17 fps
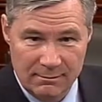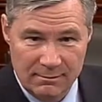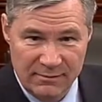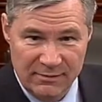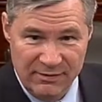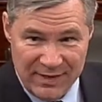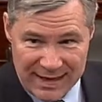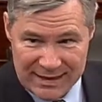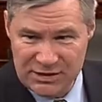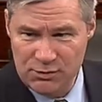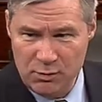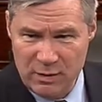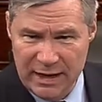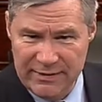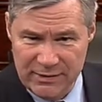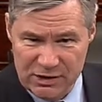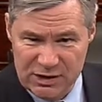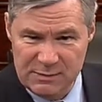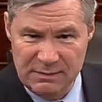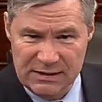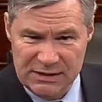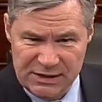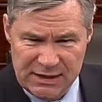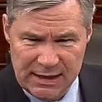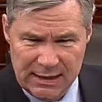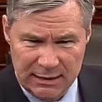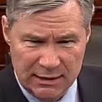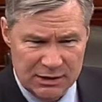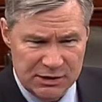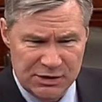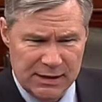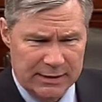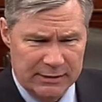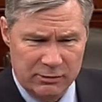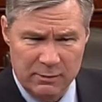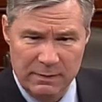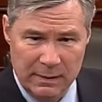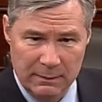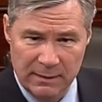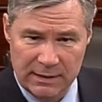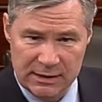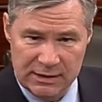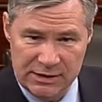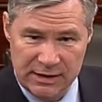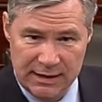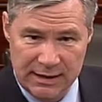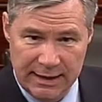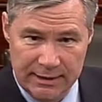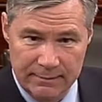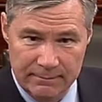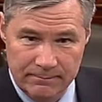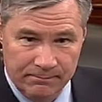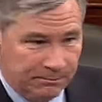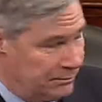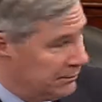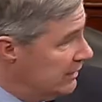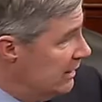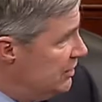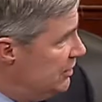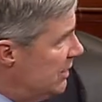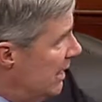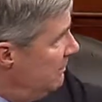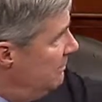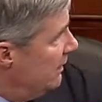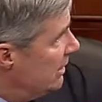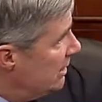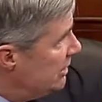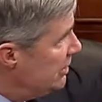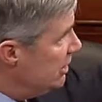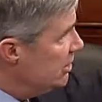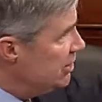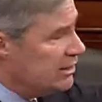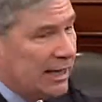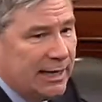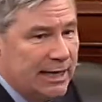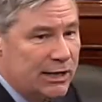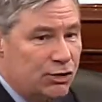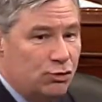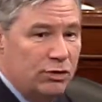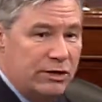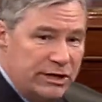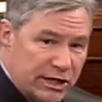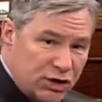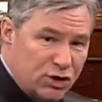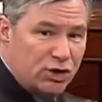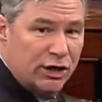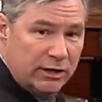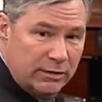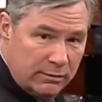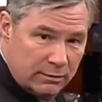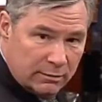that's why there's been silence on the Republican side. It's not because there's not a tradition